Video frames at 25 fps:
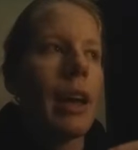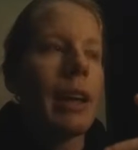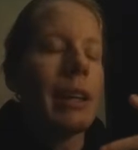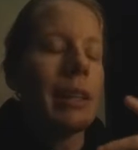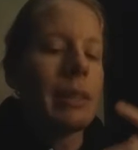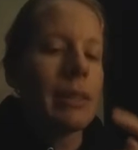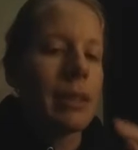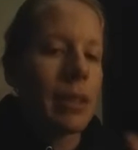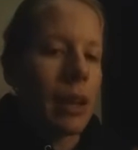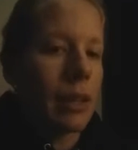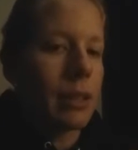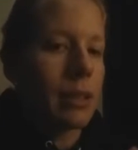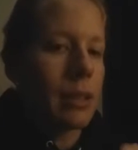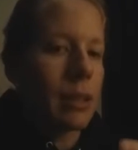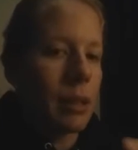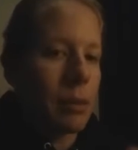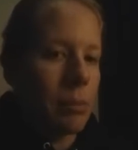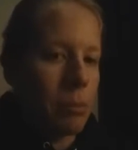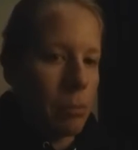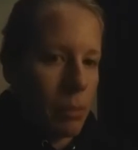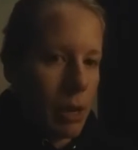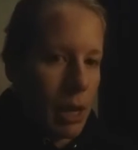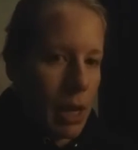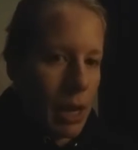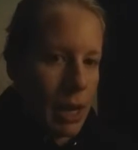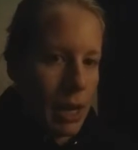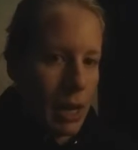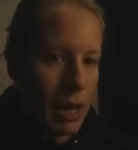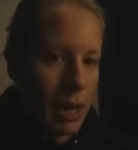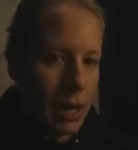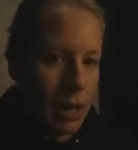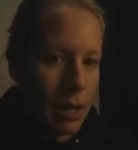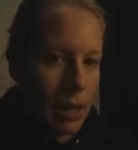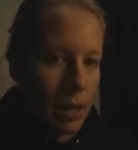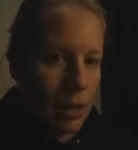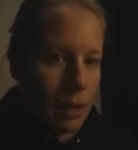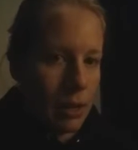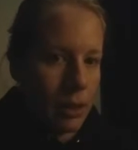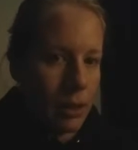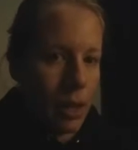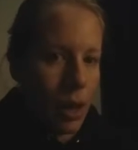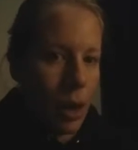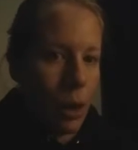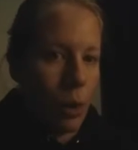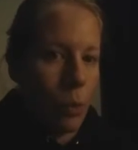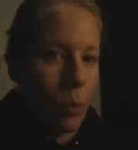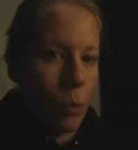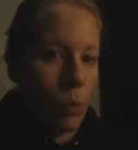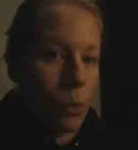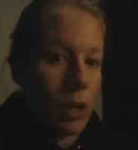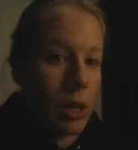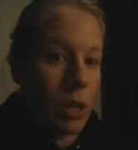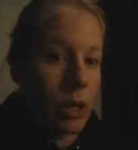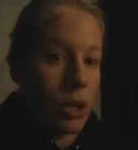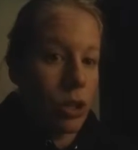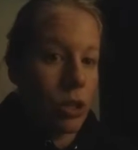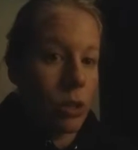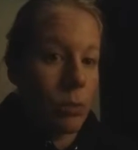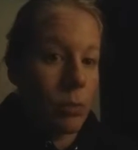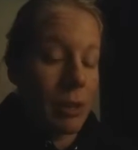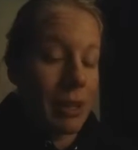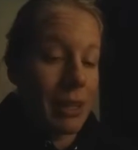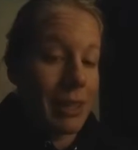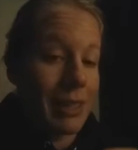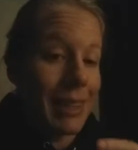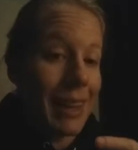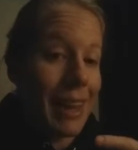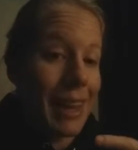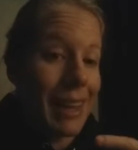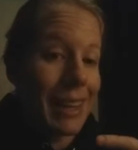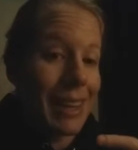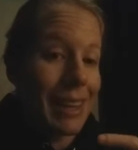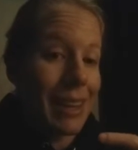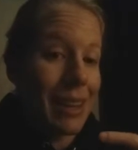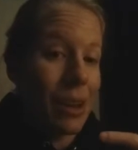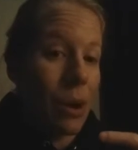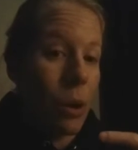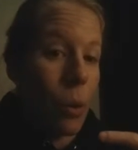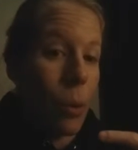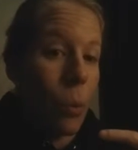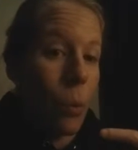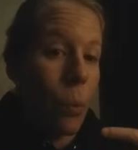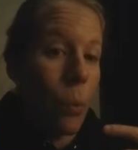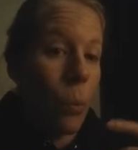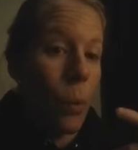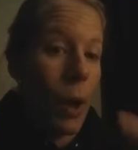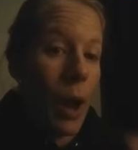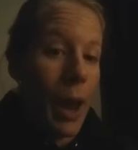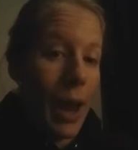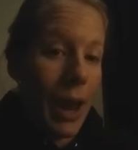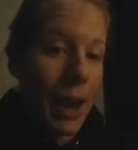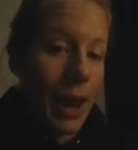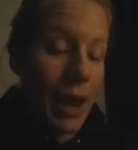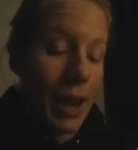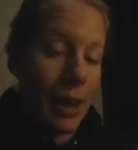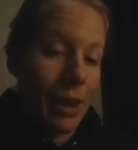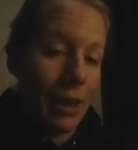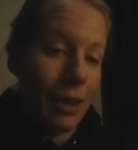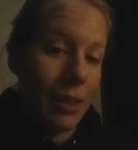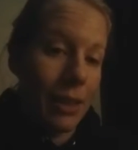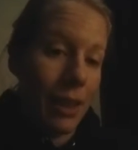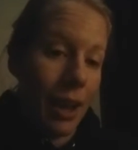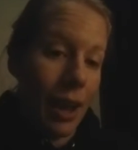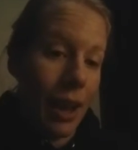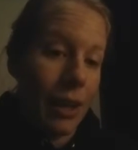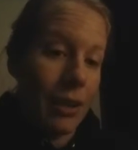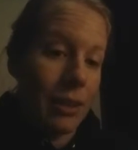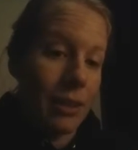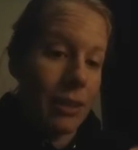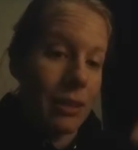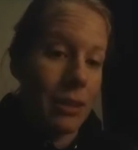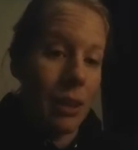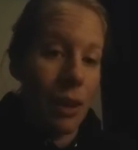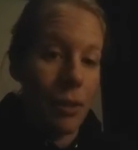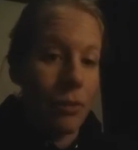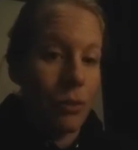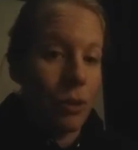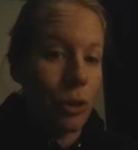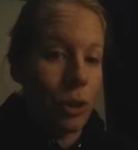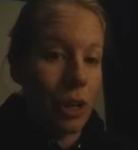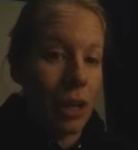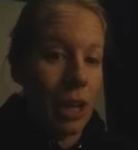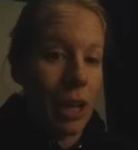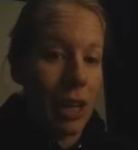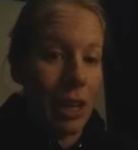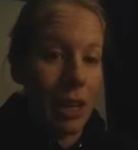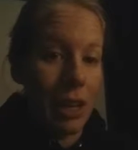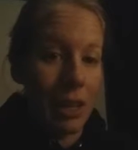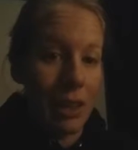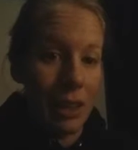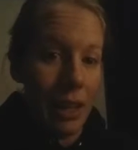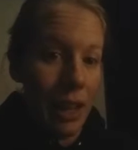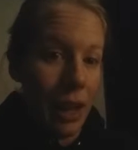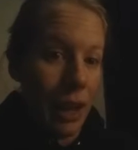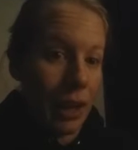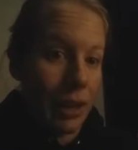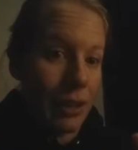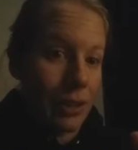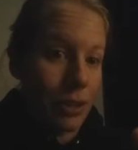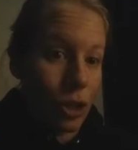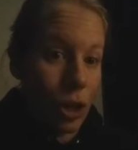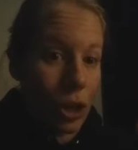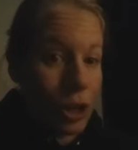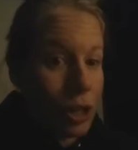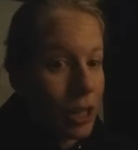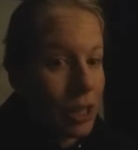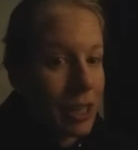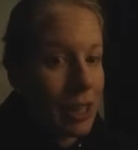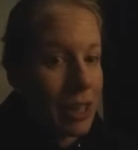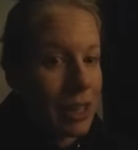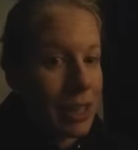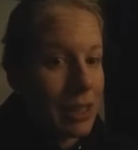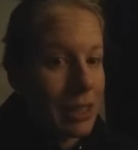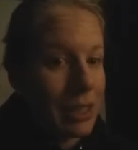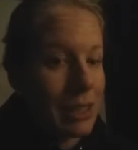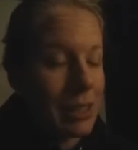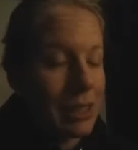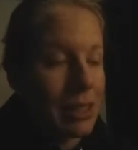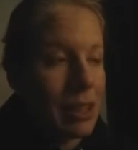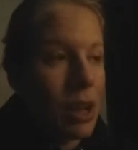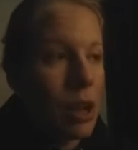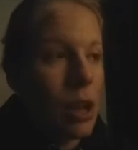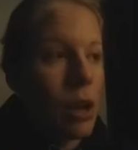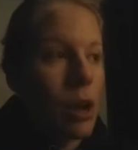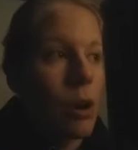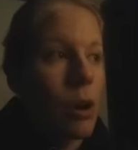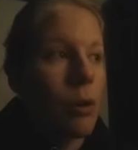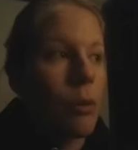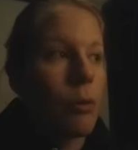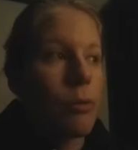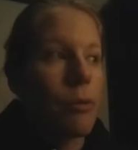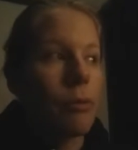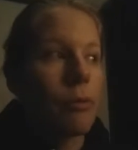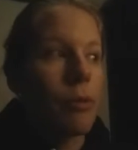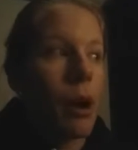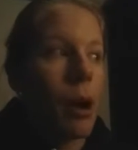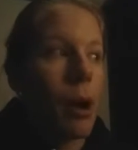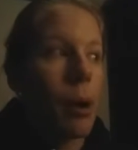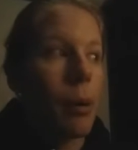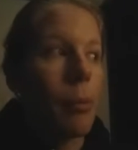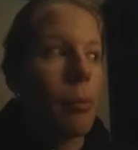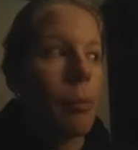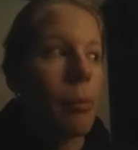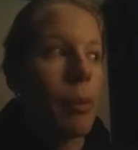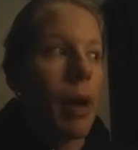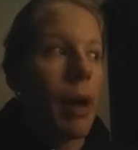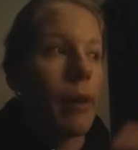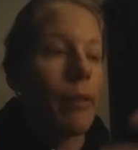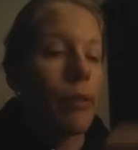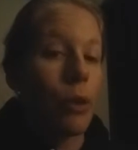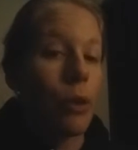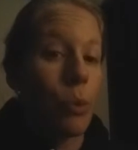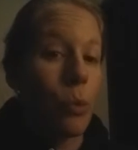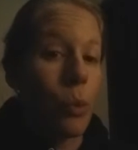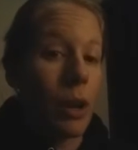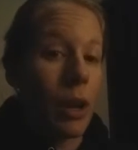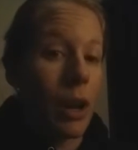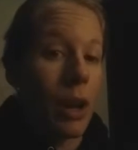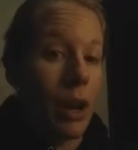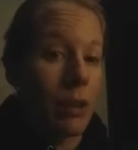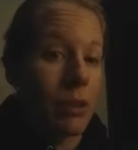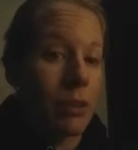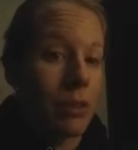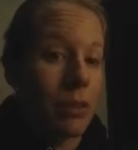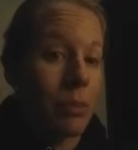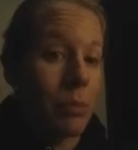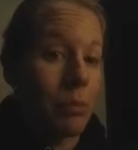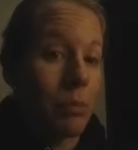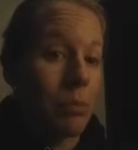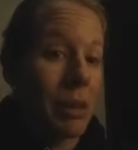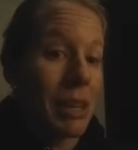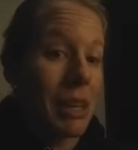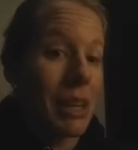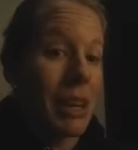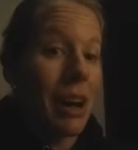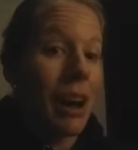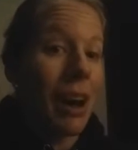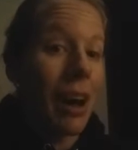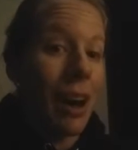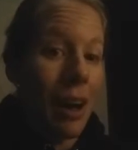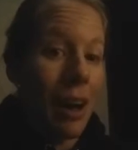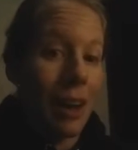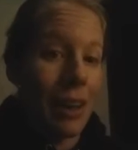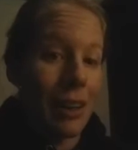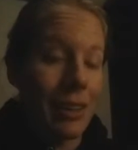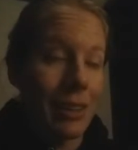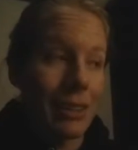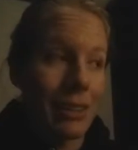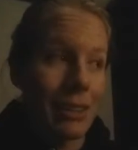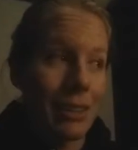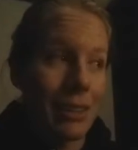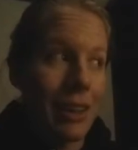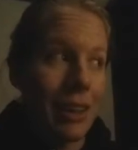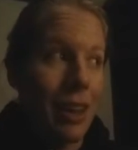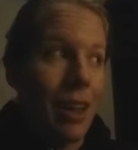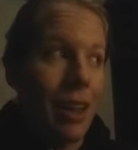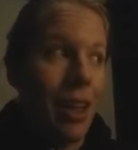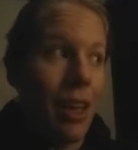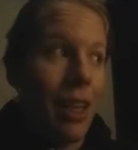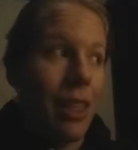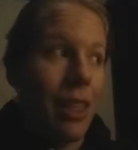it doesn't mean that we should be taking away that suffering and that darkness from everyone else, because